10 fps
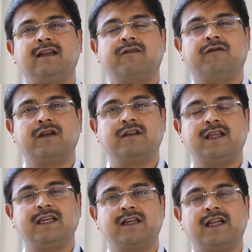the
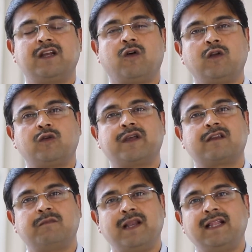differentiation and also
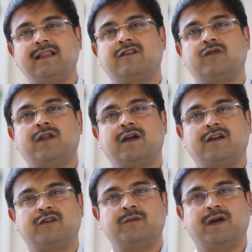explain this to the
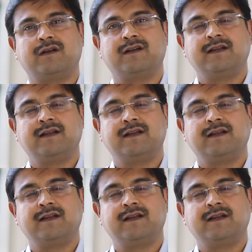customer